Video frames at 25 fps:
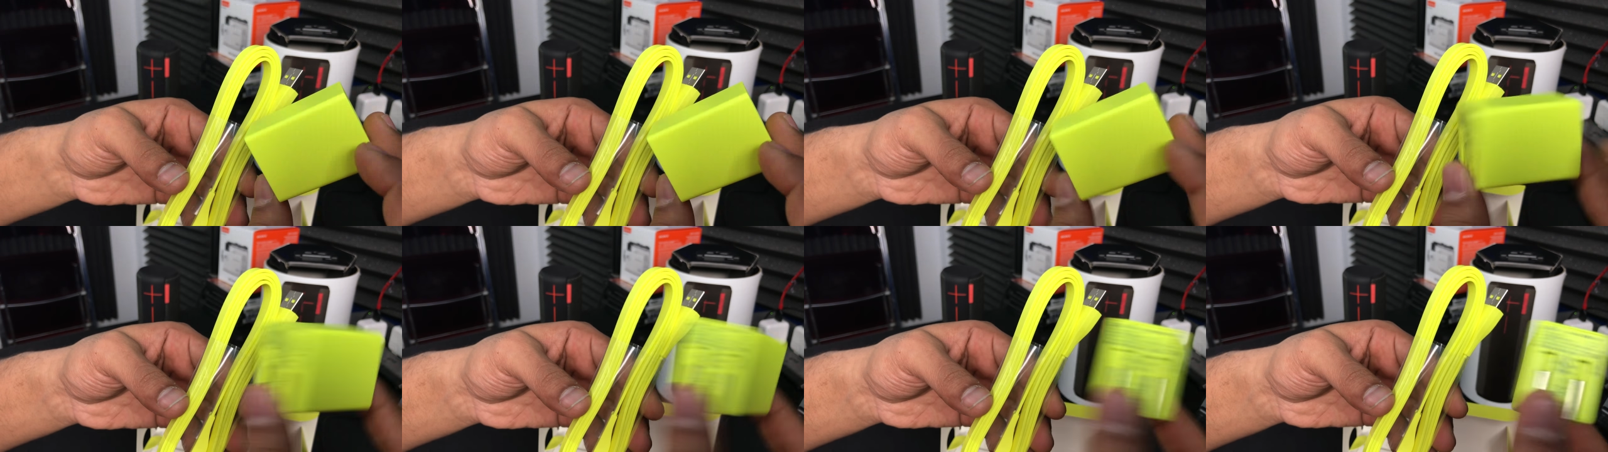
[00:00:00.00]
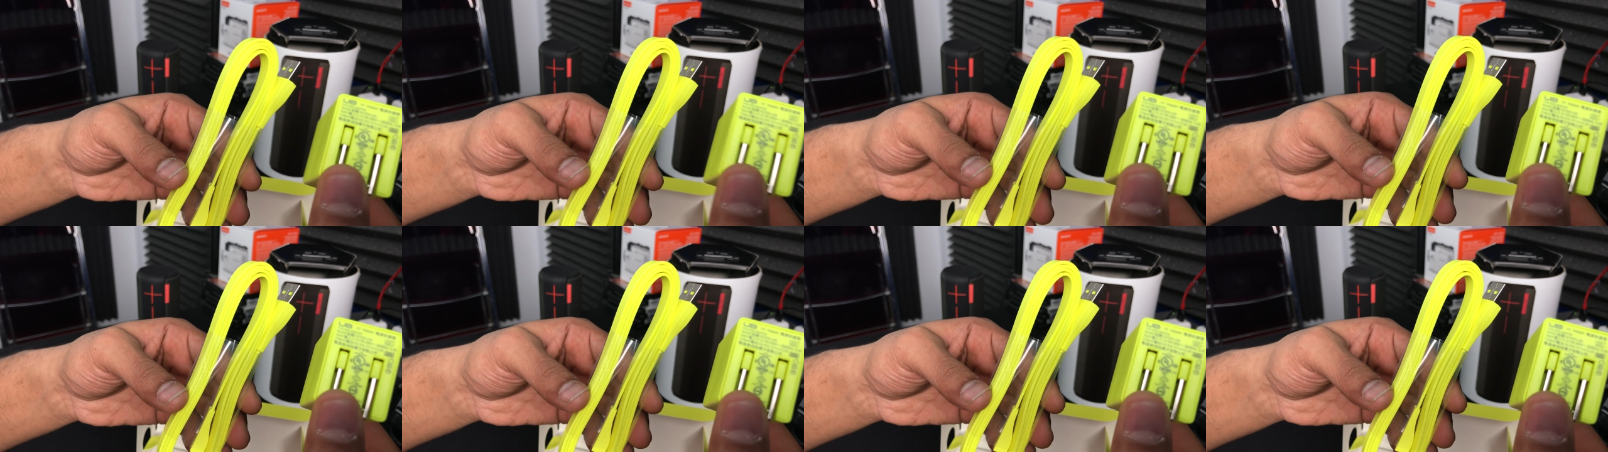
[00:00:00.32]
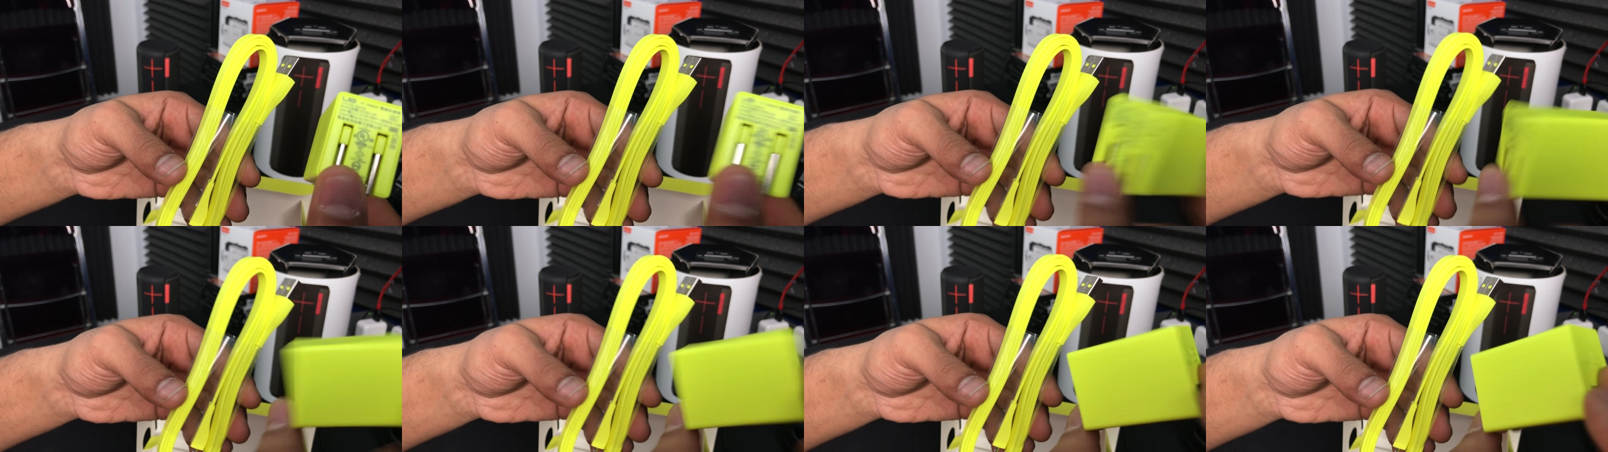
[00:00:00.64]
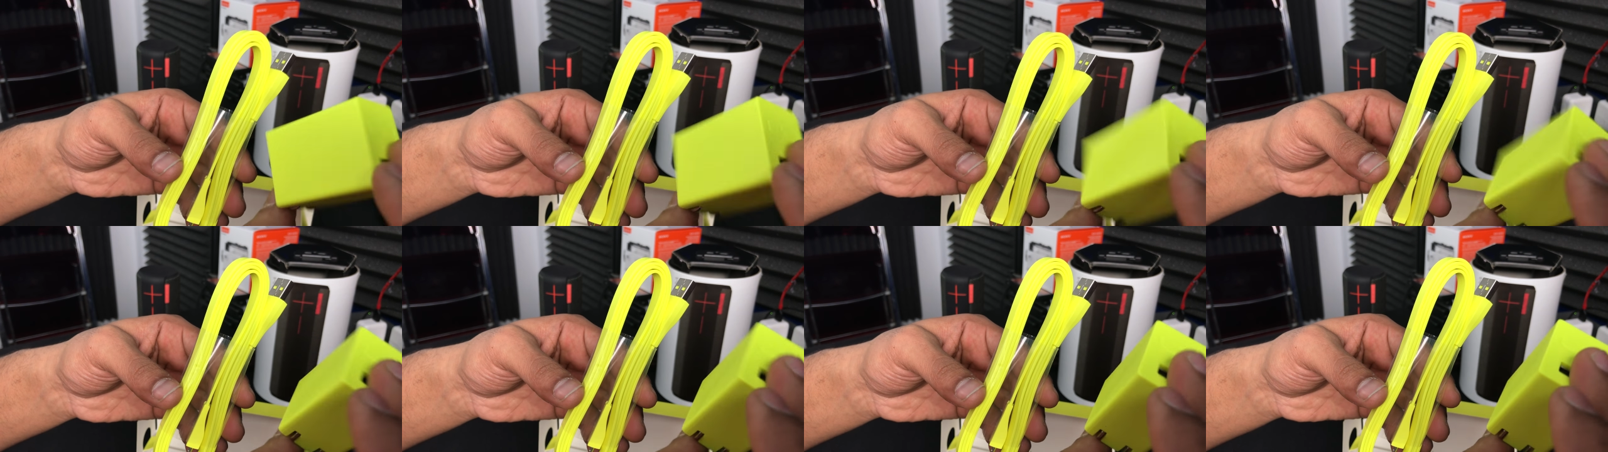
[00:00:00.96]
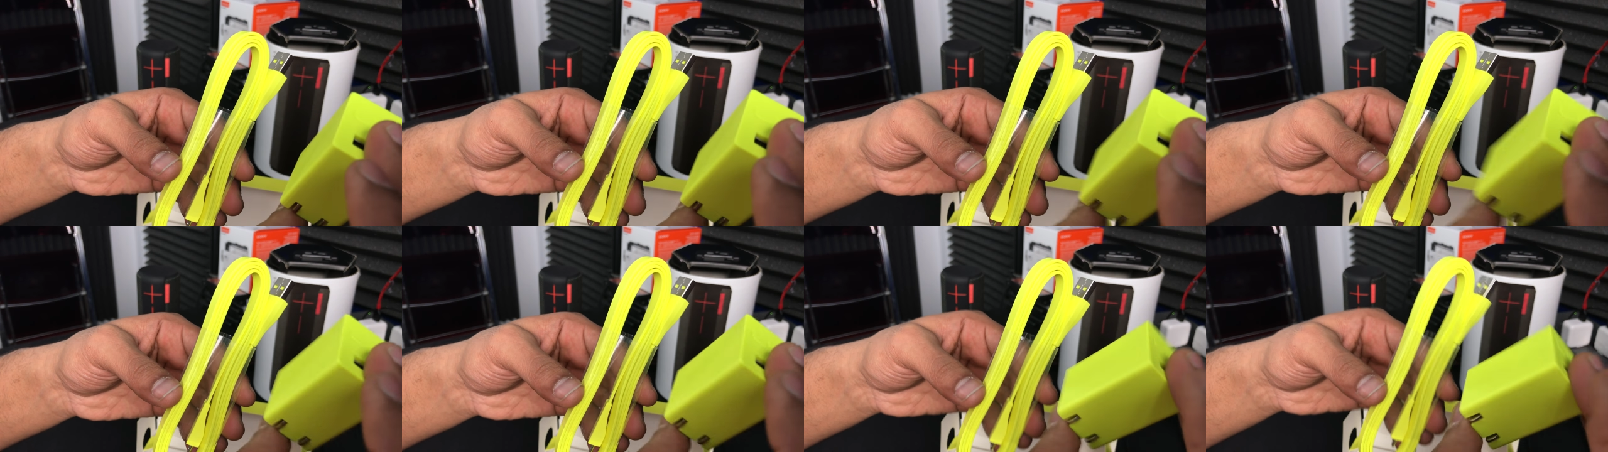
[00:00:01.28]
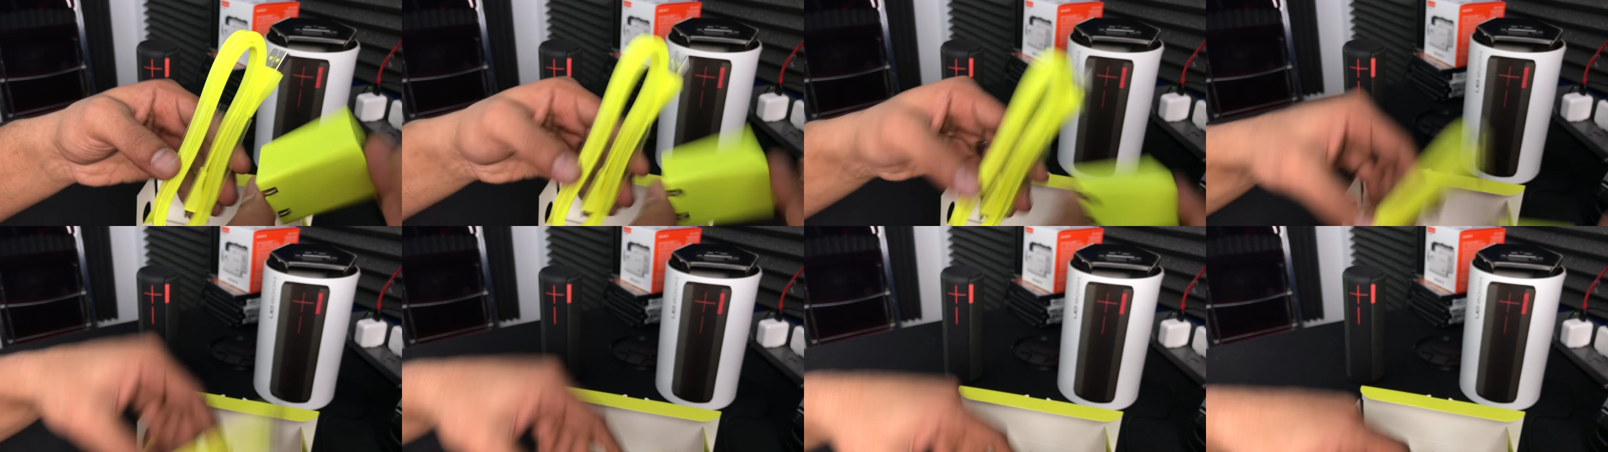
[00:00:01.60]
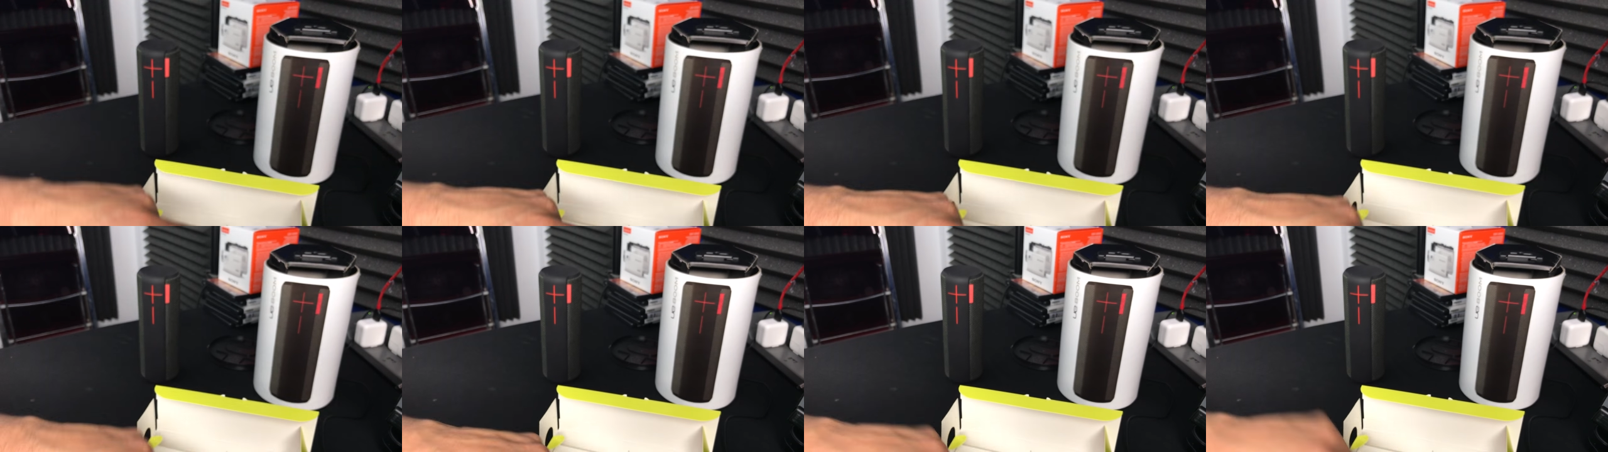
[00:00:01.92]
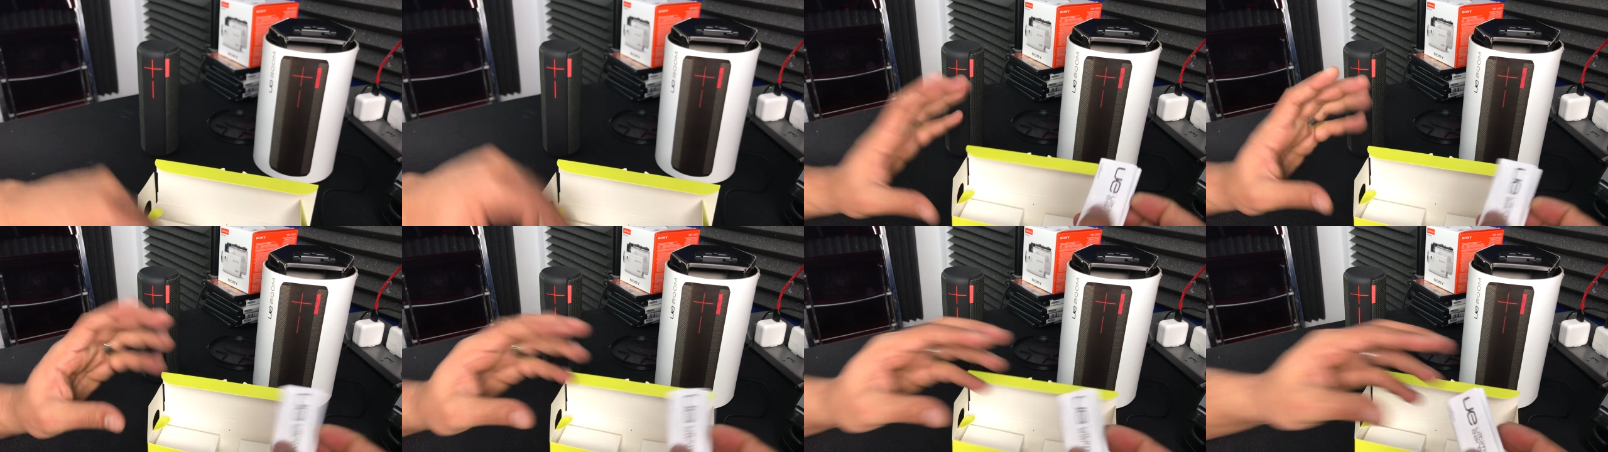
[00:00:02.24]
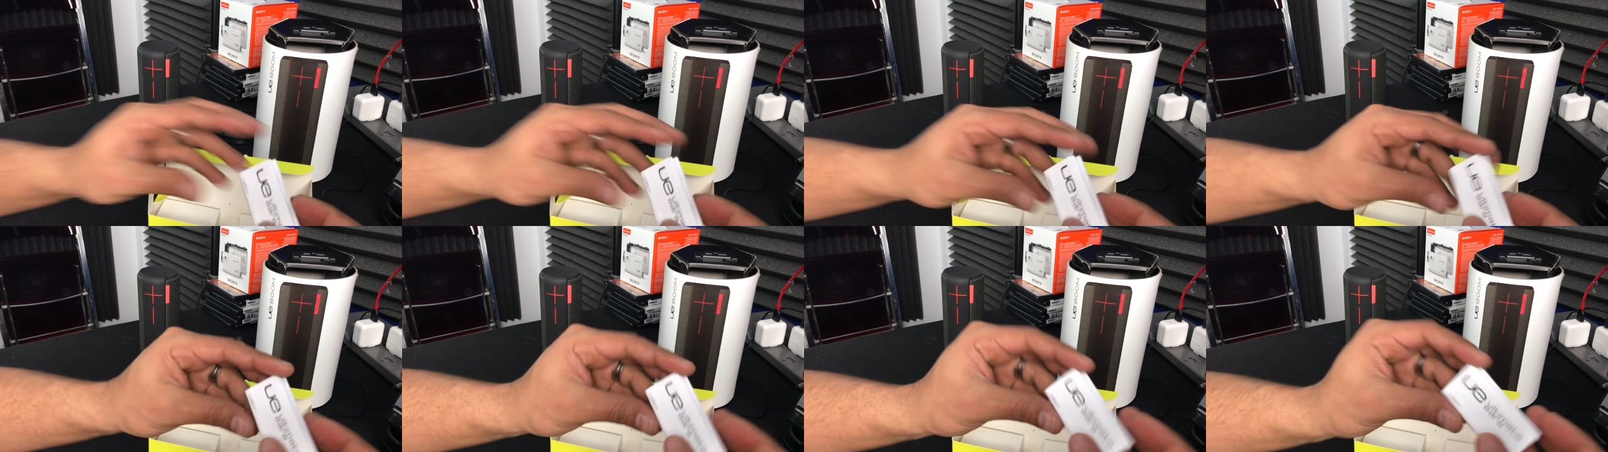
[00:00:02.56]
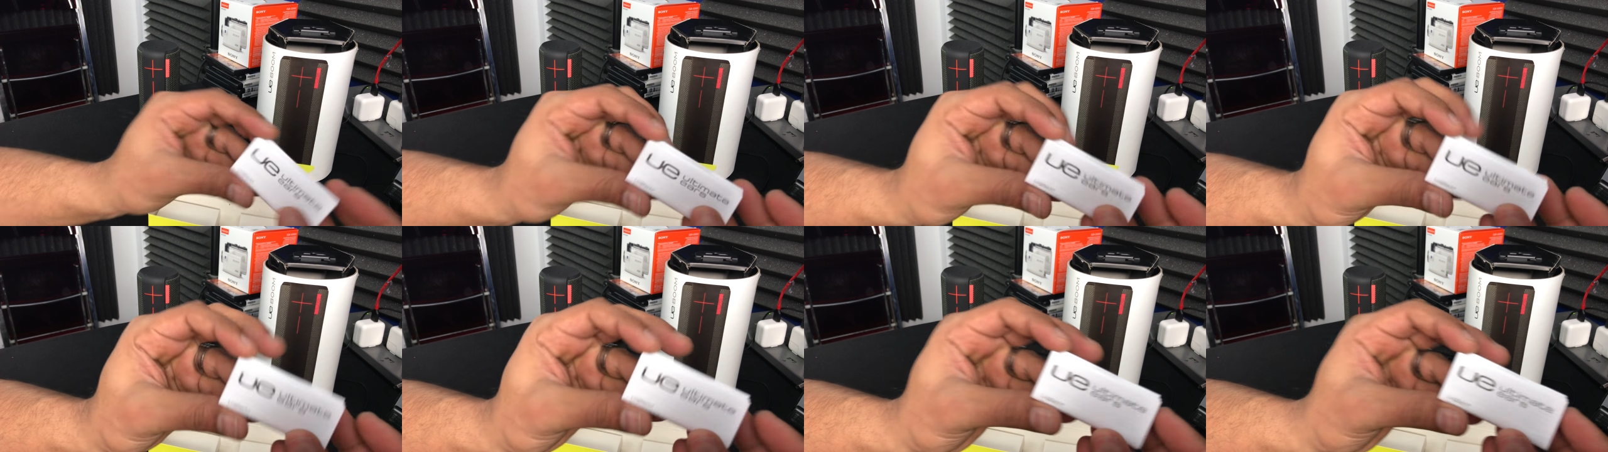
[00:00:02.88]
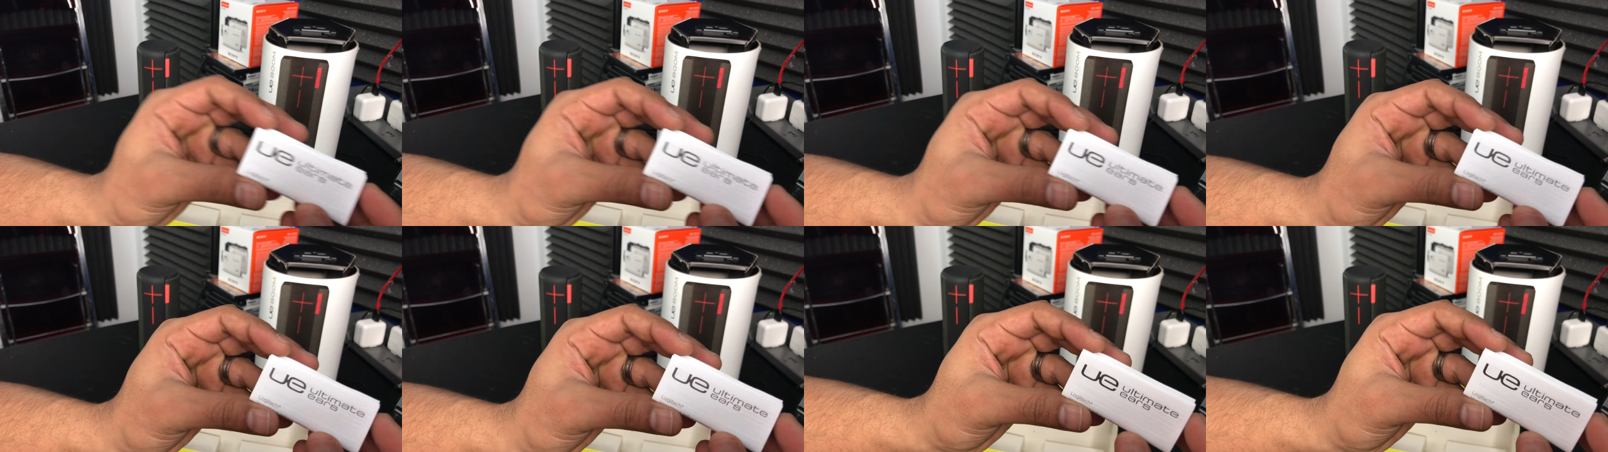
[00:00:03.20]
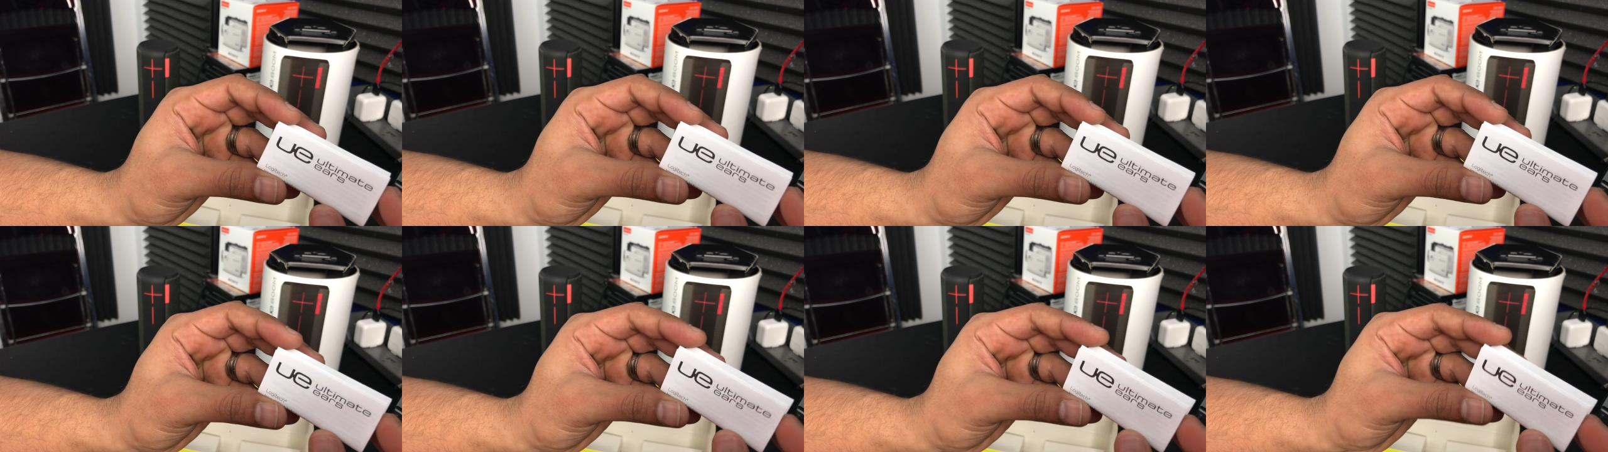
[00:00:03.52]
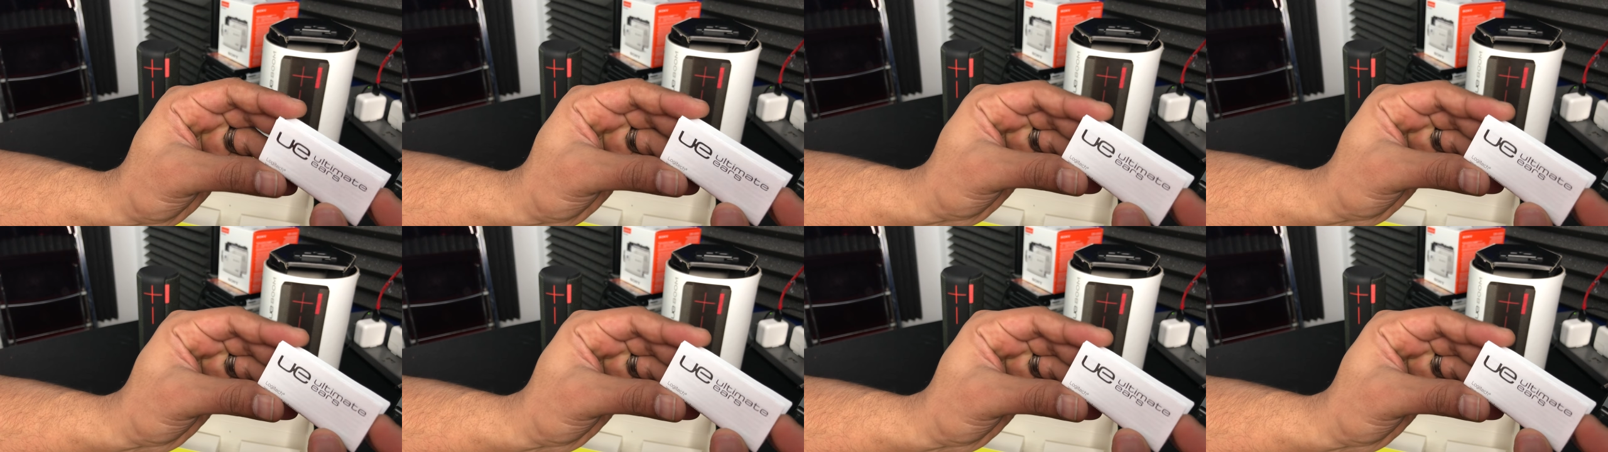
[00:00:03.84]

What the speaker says: Nobody's mouth can be seen.